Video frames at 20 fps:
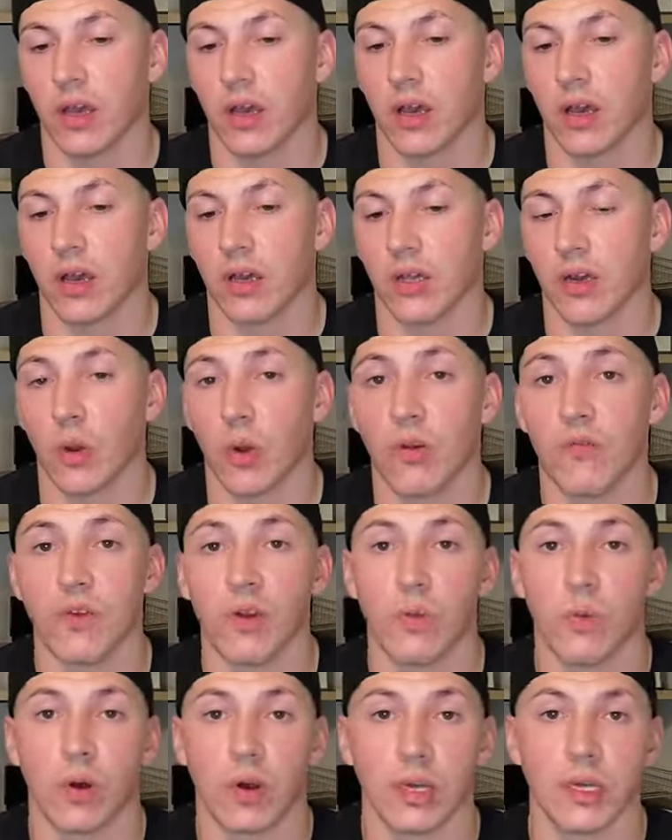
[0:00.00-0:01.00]
Uh, you know, if
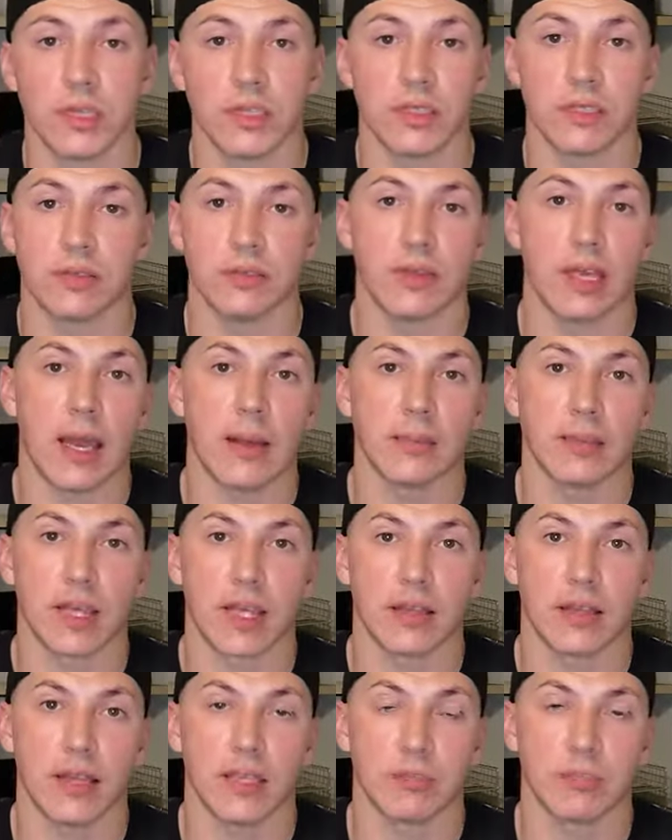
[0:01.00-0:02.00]
he was, games
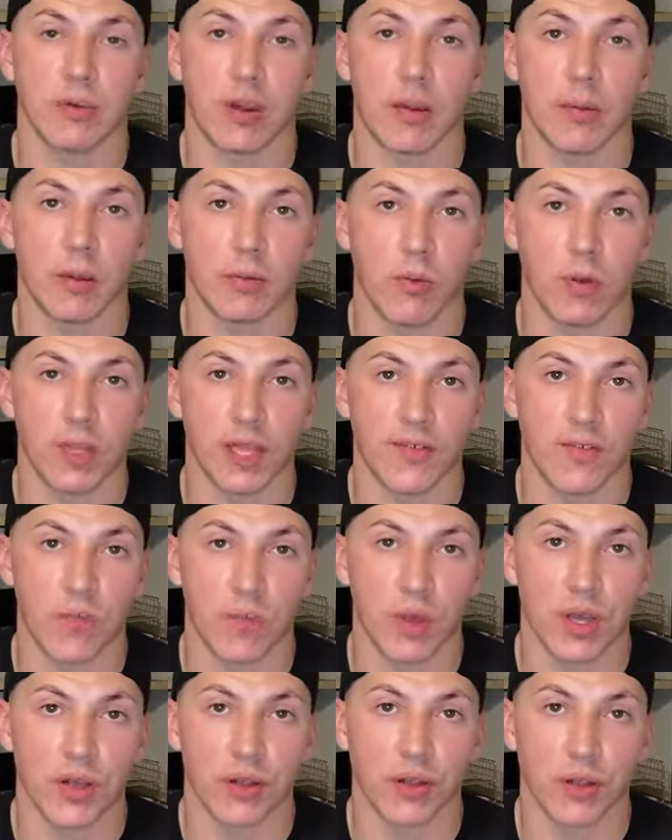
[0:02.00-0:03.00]
like this probably wouldn't
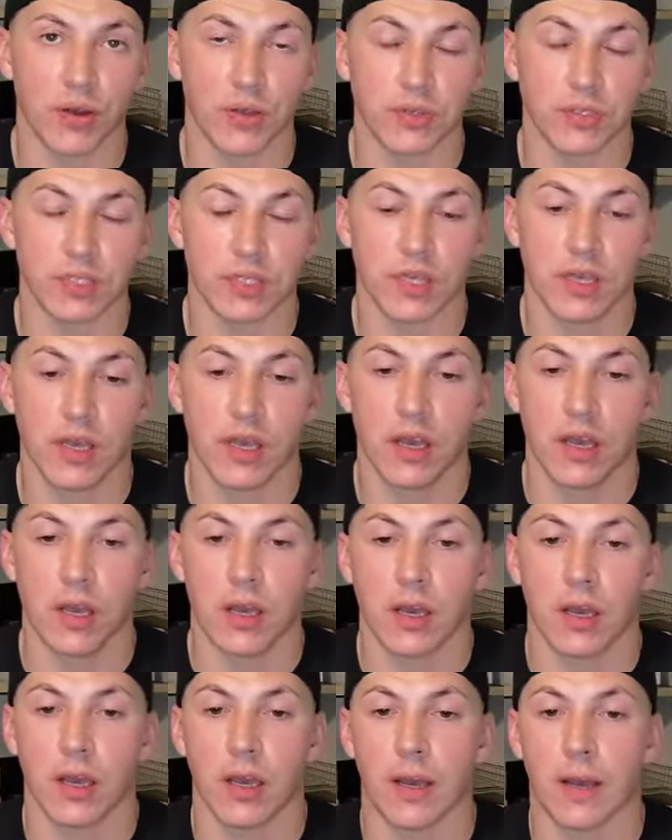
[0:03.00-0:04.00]
even be close.
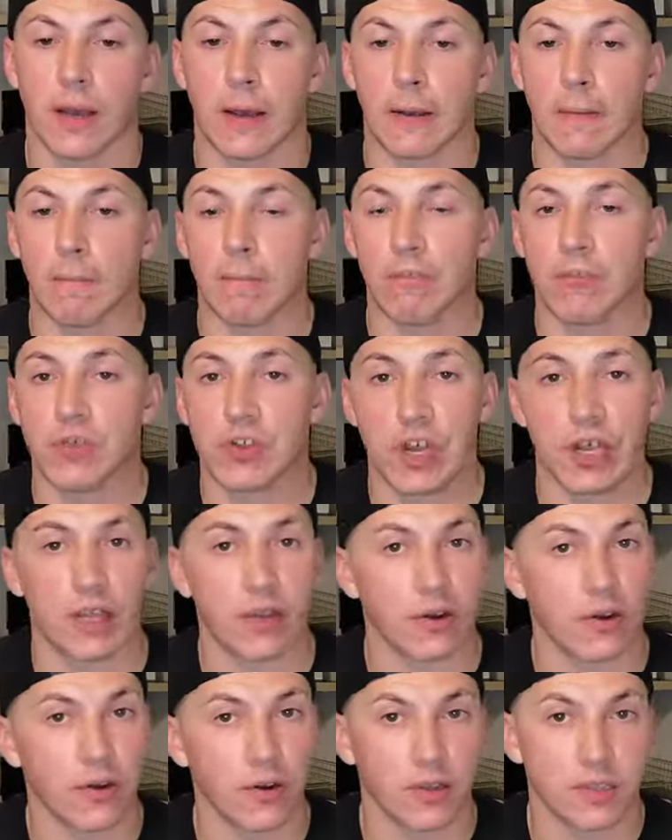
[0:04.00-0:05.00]
Um,
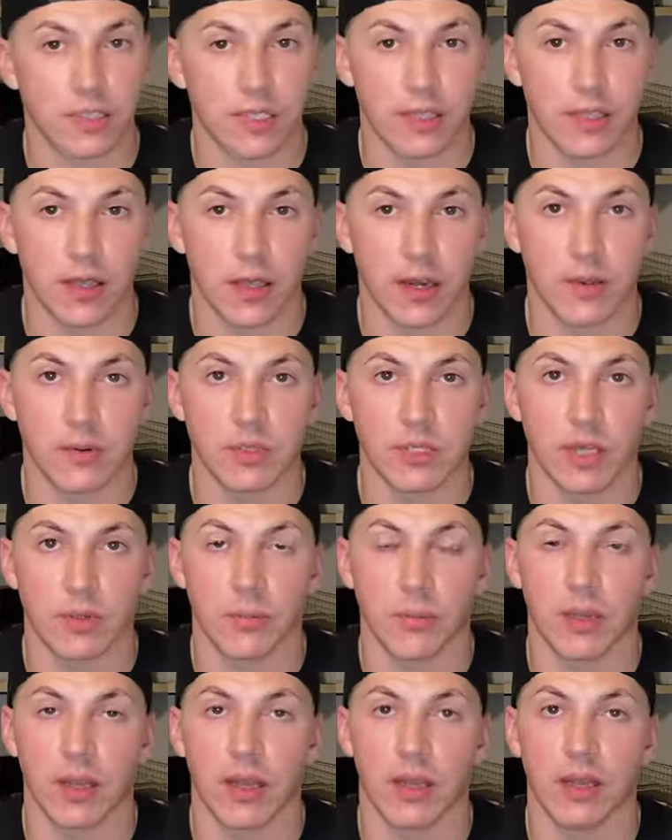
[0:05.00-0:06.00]
Jalen Hurts, I thought he was
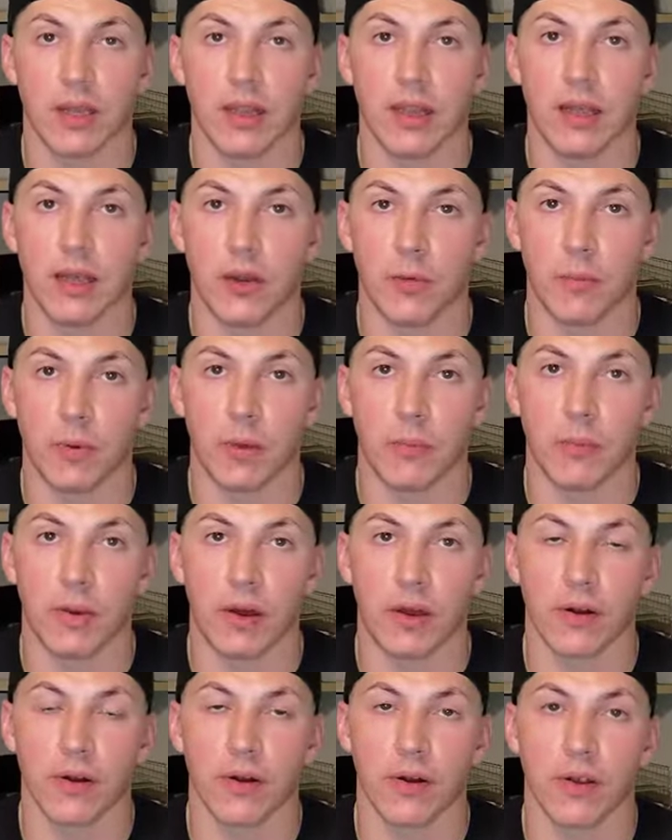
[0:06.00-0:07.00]
going to play a little bit
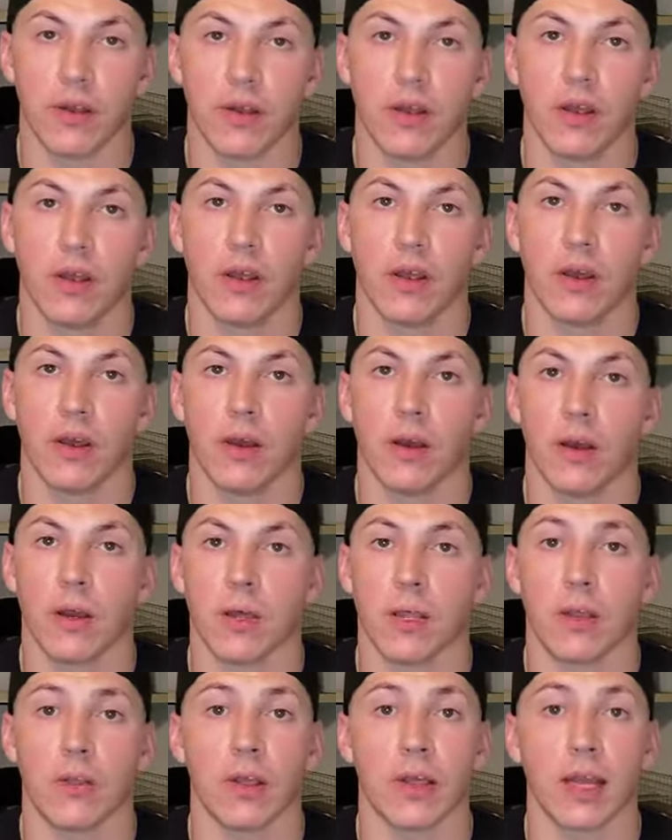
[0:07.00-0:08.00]
better. Uh,
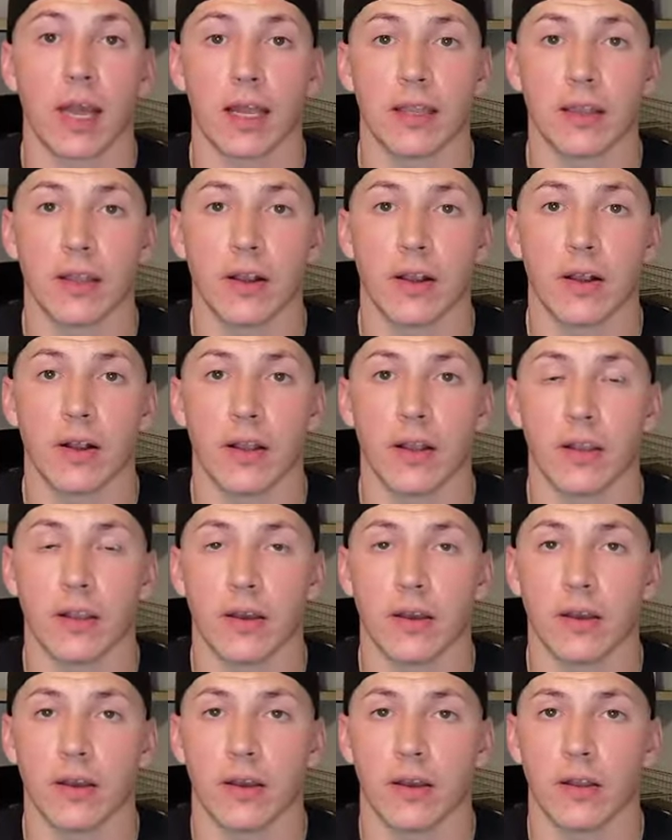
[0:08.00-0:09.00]
you know, they got there in
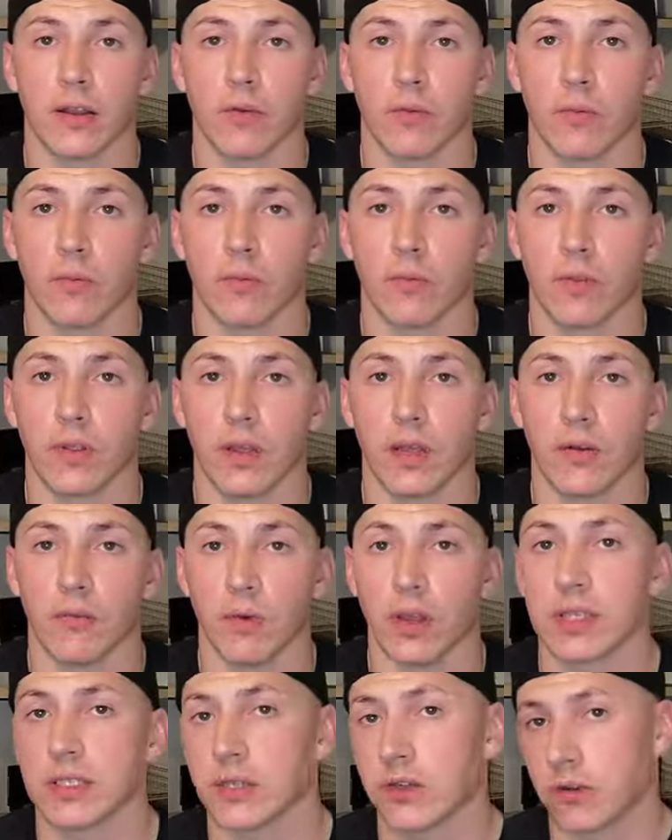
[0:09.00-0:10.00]
the, the, the,
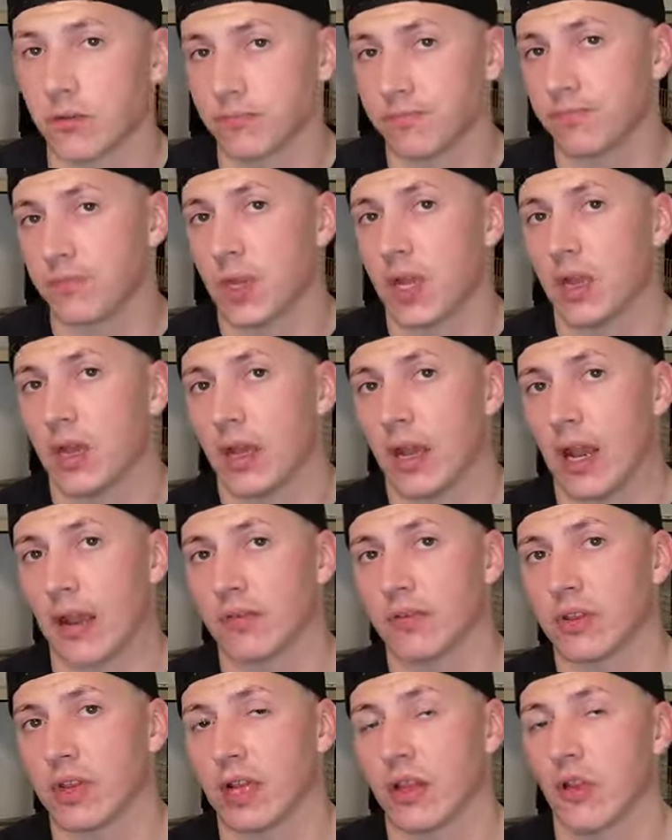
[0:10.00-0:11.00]
red zone
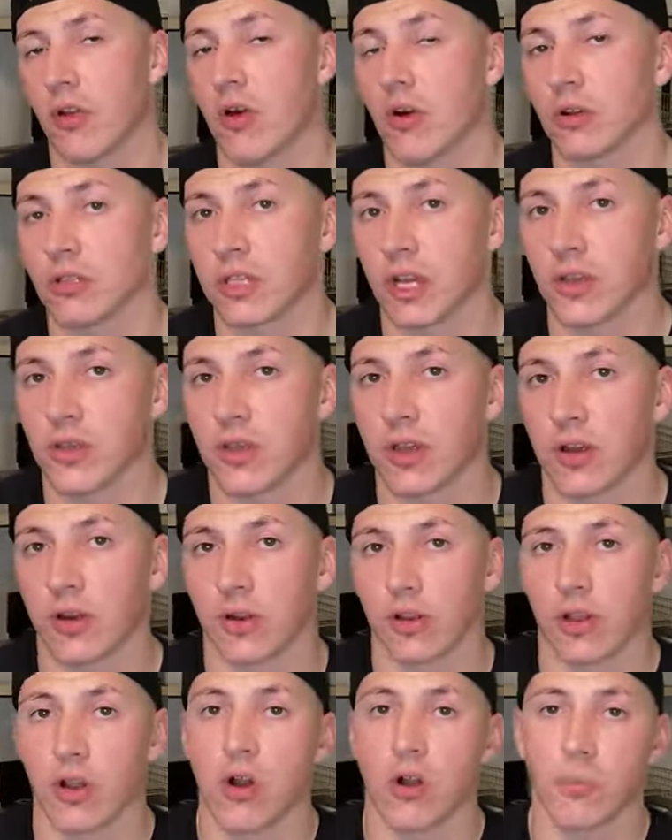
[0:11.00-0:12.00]
after that long touch
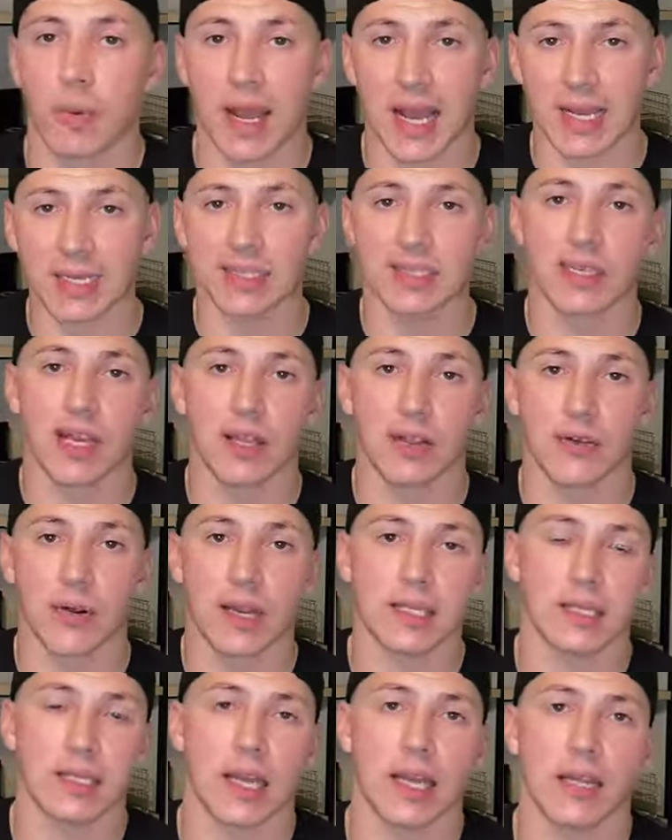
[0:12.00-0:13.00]
or long pass down the
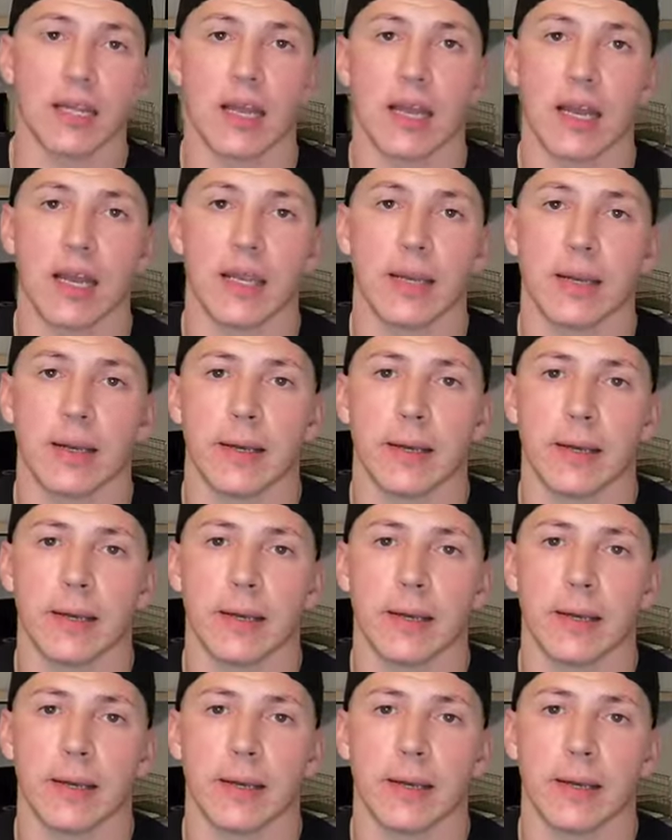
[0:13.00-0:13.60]
right sideline.